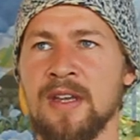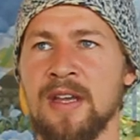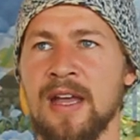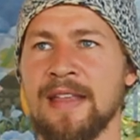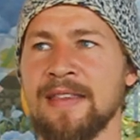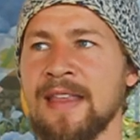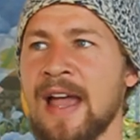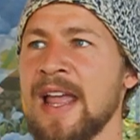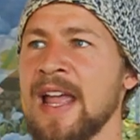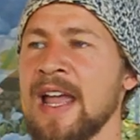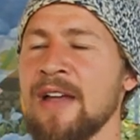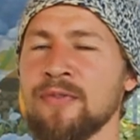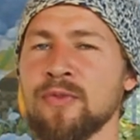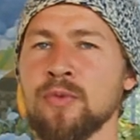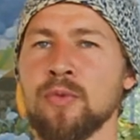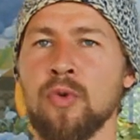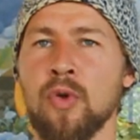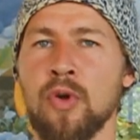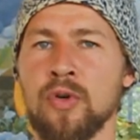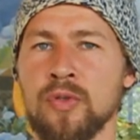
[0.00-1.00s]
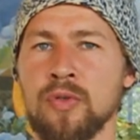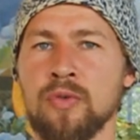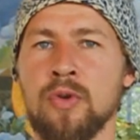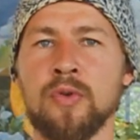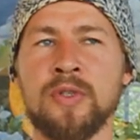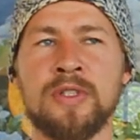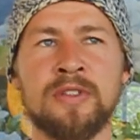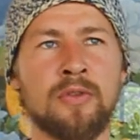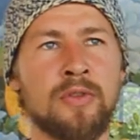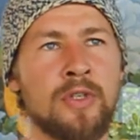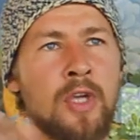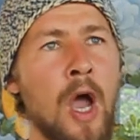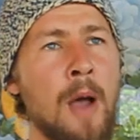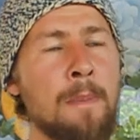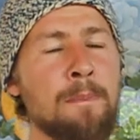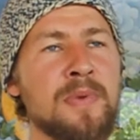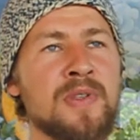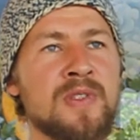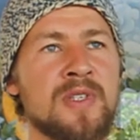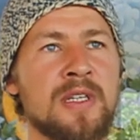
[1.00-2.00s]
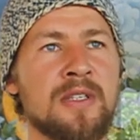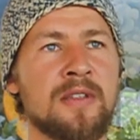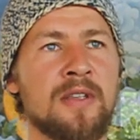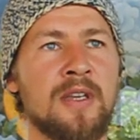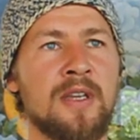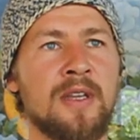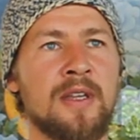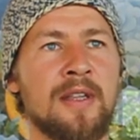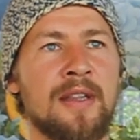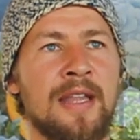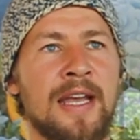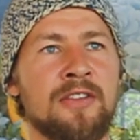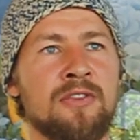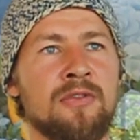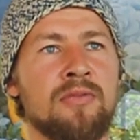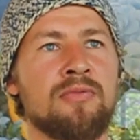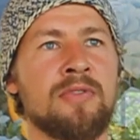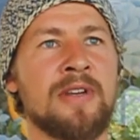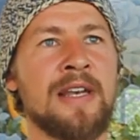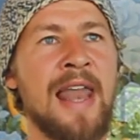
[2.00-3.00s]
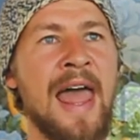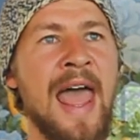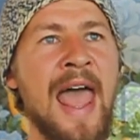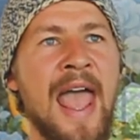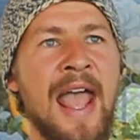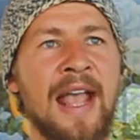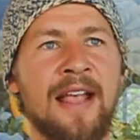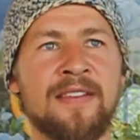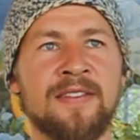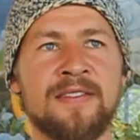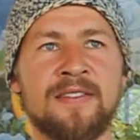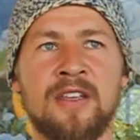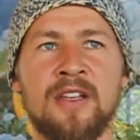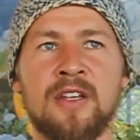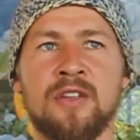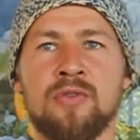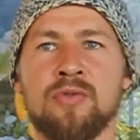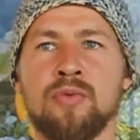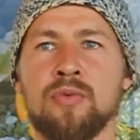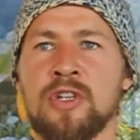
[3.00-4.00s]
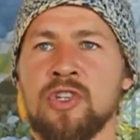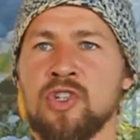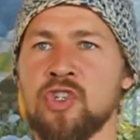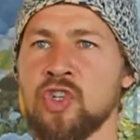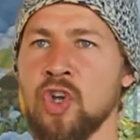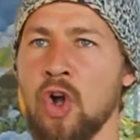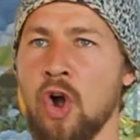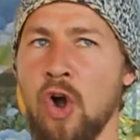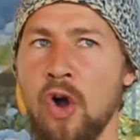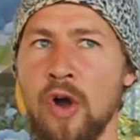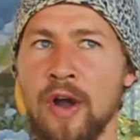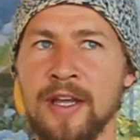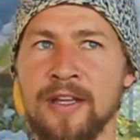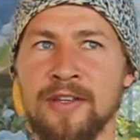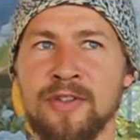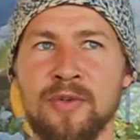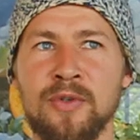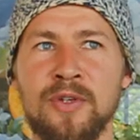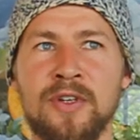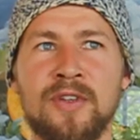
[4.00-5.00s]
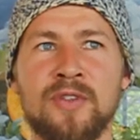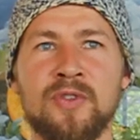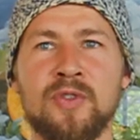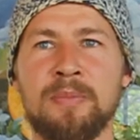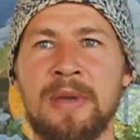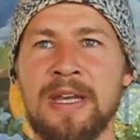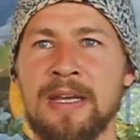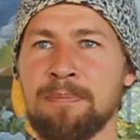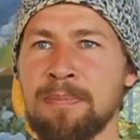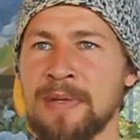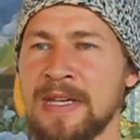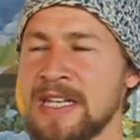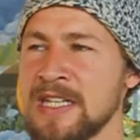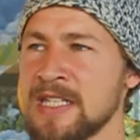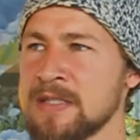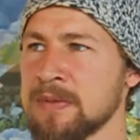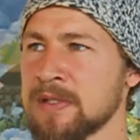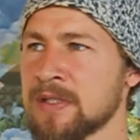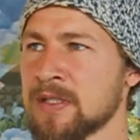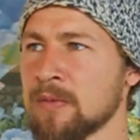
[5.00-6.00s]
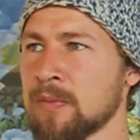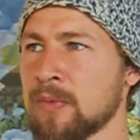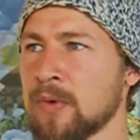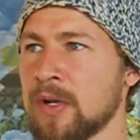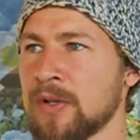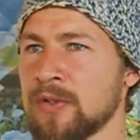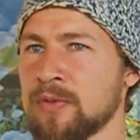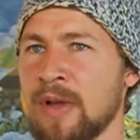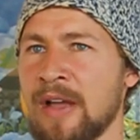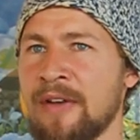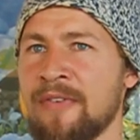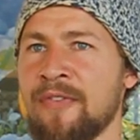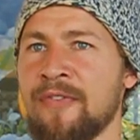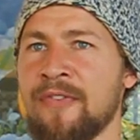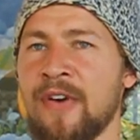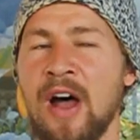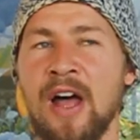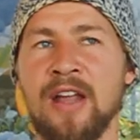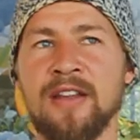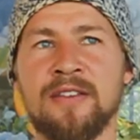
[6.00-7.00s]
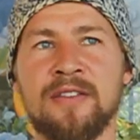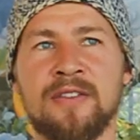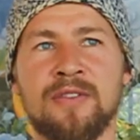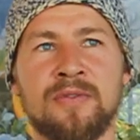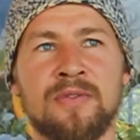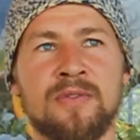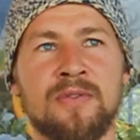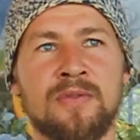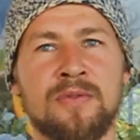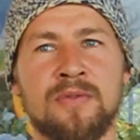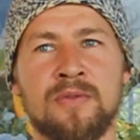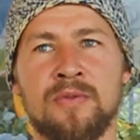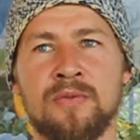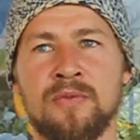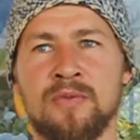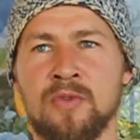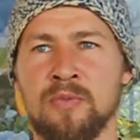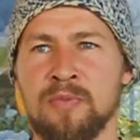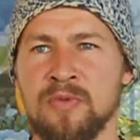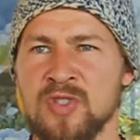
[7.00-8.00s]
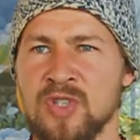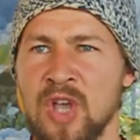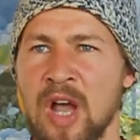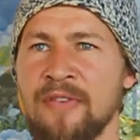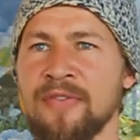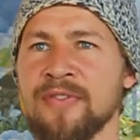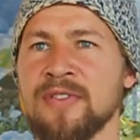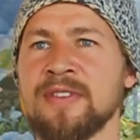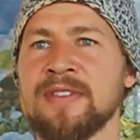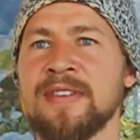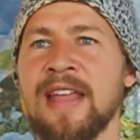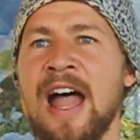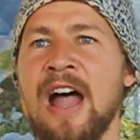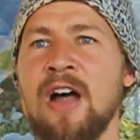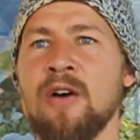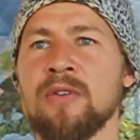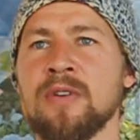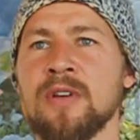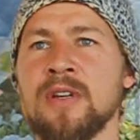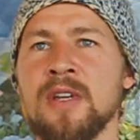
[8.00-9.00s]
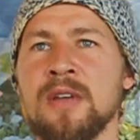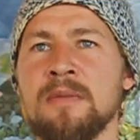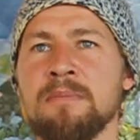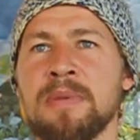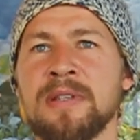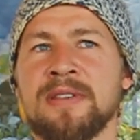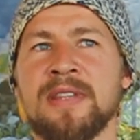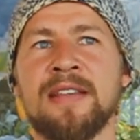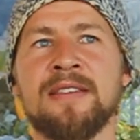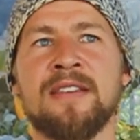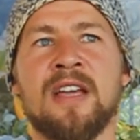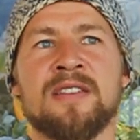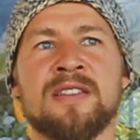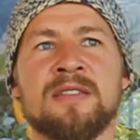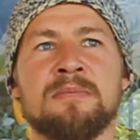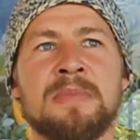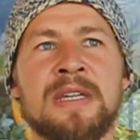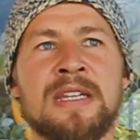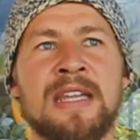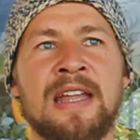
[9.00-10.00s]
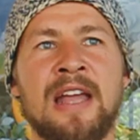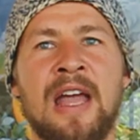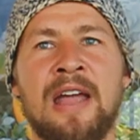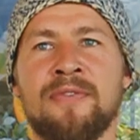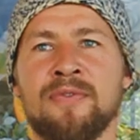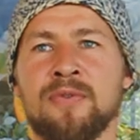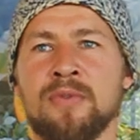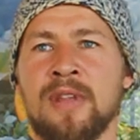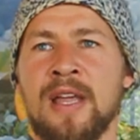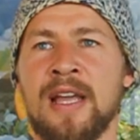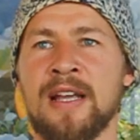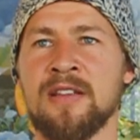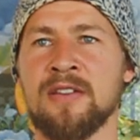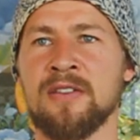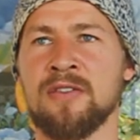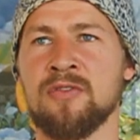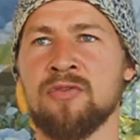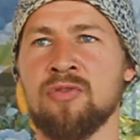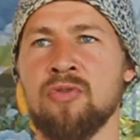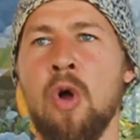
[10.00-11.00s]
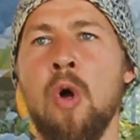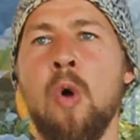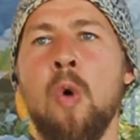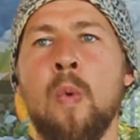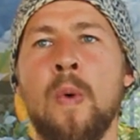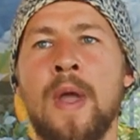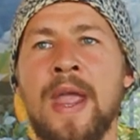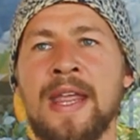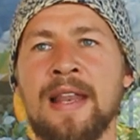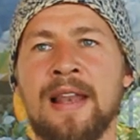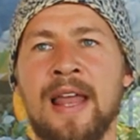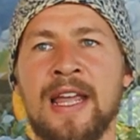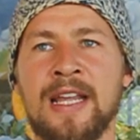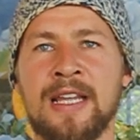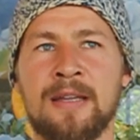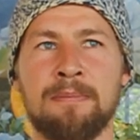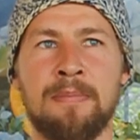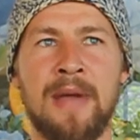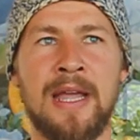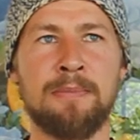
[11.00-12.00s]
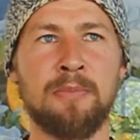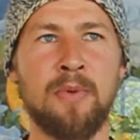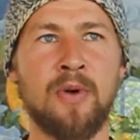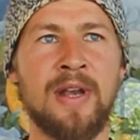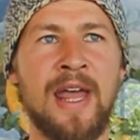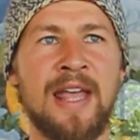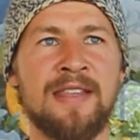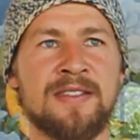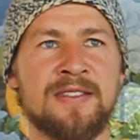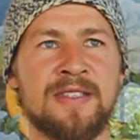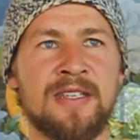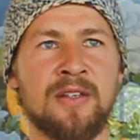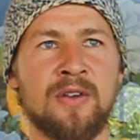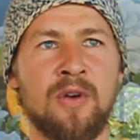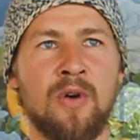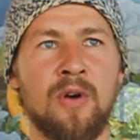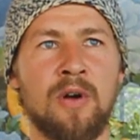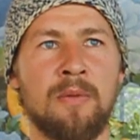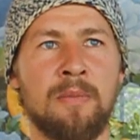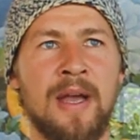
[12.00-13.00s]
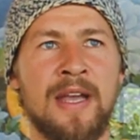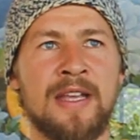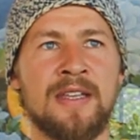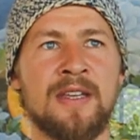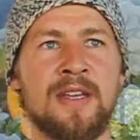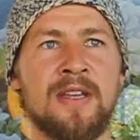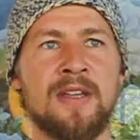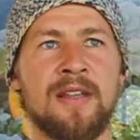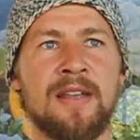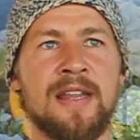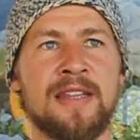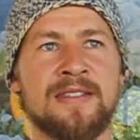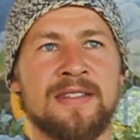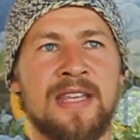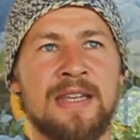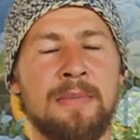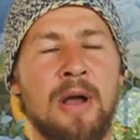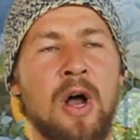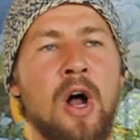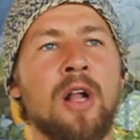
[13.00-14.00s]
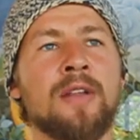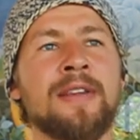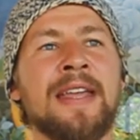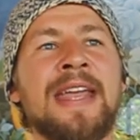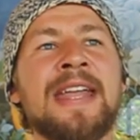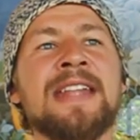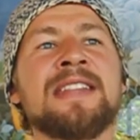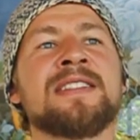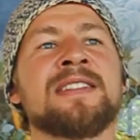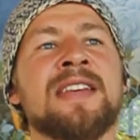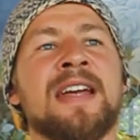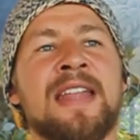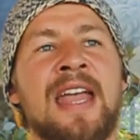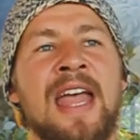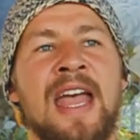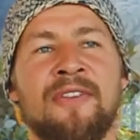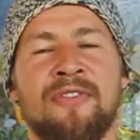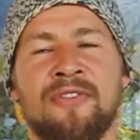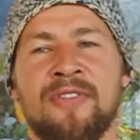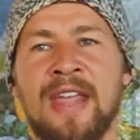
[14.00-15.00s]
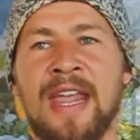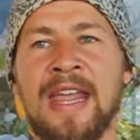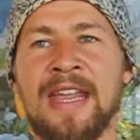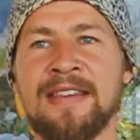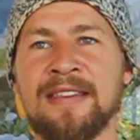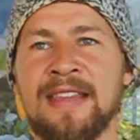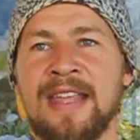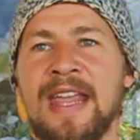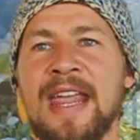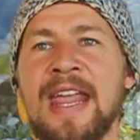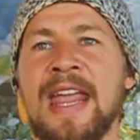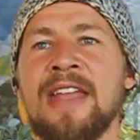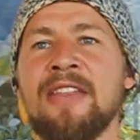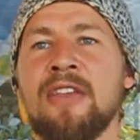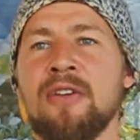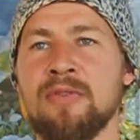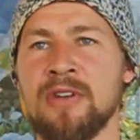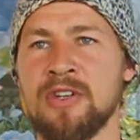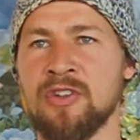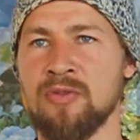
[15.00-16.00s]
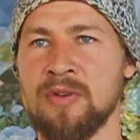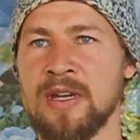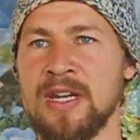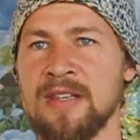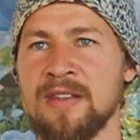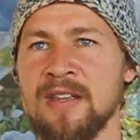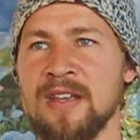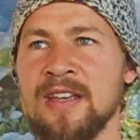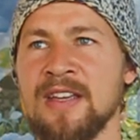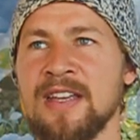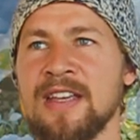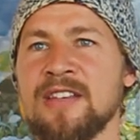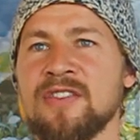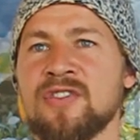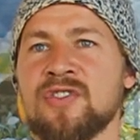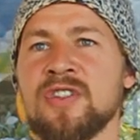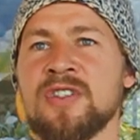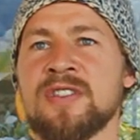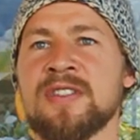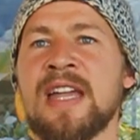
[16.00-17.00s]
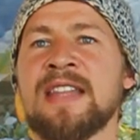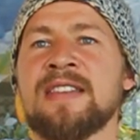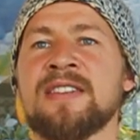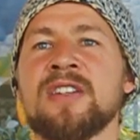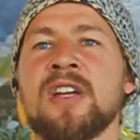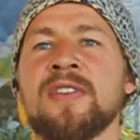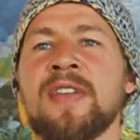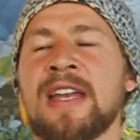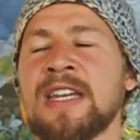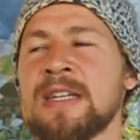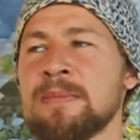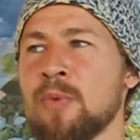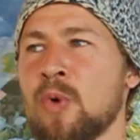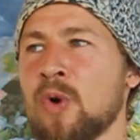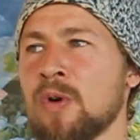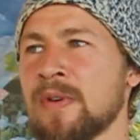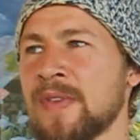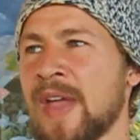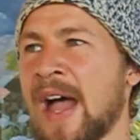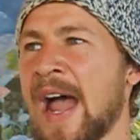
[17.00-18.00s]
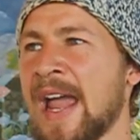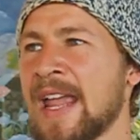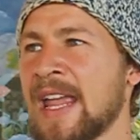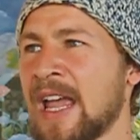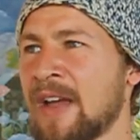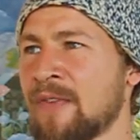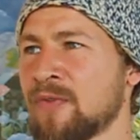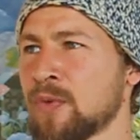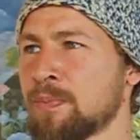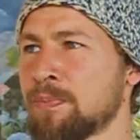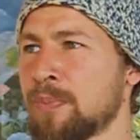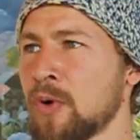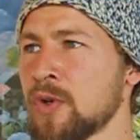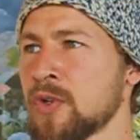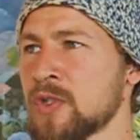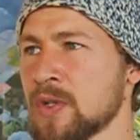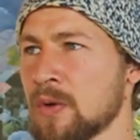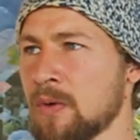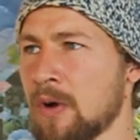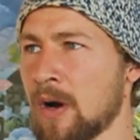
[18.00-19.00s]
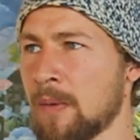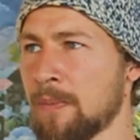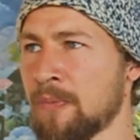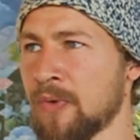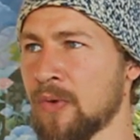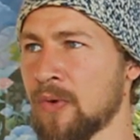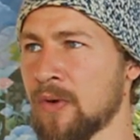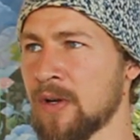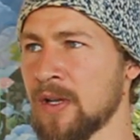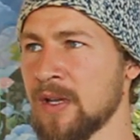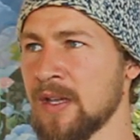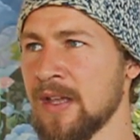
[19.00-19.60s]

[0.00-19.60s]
And I have to learn to go into the opposite, like to relax, to enjoy, to make peace with the world, to have fun, to soften down. But that doesn't mean I have to like throw away like my monastic or my, let's say, all the insight I have gained in a retreat. It's just that's not anymore what I have to push so hard for.